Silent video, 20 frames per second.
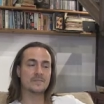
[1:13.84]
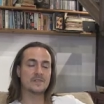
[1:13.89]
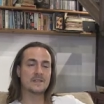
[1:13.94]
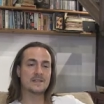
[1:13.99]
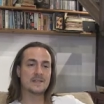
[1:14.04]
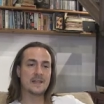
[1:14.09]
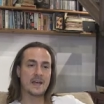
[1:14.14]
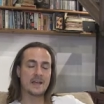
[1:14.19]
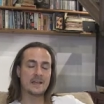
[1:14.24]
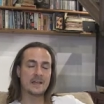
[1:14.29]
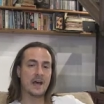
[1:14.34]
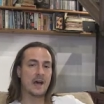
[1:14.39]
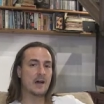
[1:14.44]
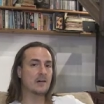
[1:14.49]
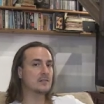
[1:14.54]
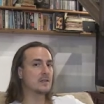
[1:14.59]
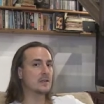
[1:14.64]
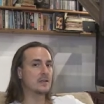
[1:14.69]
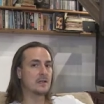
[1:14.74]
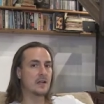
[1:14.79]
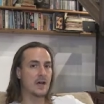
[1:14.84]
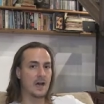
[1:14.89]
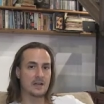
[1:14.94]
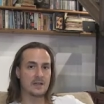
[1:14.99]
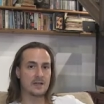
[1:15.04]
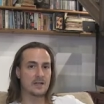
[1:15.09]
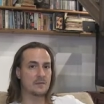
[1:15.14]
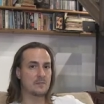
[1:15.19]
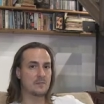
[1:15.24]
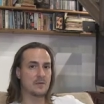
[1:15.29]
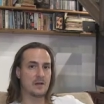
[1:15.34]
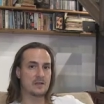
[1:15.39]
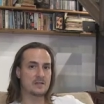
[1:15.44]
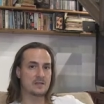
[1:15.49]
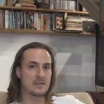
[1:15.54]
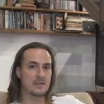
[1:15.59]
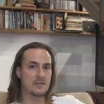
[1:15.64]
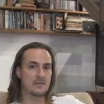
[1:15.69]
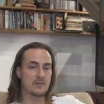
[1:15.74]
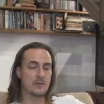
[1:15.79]
stand out and not in a
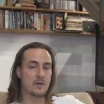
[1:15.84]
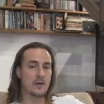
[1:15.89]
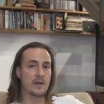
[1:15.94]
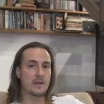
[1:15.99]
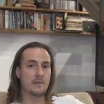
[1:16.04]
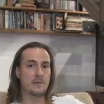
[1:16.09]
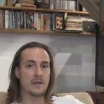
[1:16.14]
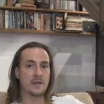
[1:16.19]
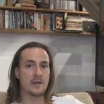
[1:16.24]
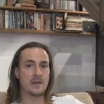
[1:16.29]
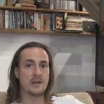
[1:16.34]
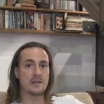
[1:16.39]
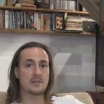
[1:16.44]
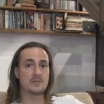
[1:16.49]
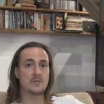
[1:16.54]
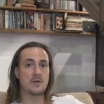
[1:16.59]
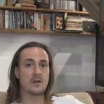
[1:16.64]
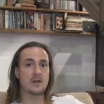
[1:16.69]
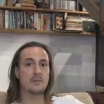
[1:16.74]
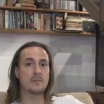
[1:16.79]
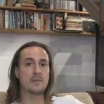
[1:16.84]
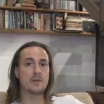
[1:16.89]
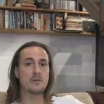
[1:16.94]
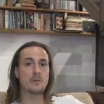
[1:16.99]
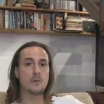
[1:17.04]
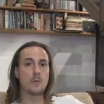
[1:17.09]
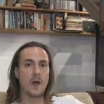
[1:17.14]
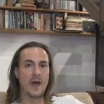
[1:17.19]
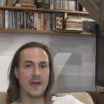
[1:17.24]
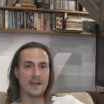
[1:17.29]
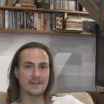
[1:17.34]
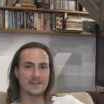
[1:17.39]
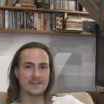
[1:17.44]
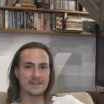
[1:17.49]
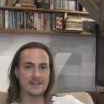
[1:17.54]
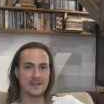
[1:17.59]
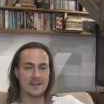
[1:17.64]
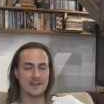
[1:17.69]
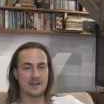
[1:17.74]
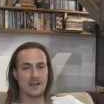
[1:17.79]
positive way, making us want to be
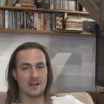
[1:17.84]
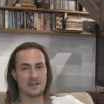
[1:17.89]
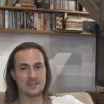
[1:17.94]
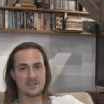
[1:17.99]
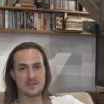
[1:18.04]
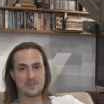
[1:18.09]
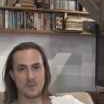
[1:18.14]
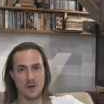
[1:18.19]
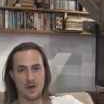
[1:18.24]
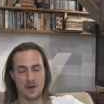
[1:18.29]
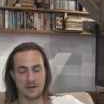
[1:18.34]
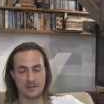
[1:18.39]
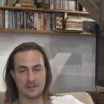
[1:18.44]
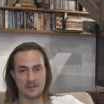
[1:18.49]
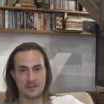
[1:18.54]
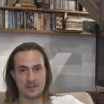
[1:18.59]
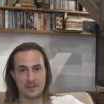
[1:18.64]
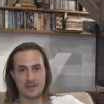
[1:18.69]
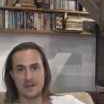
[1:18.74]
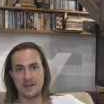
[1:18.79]
right and not smart.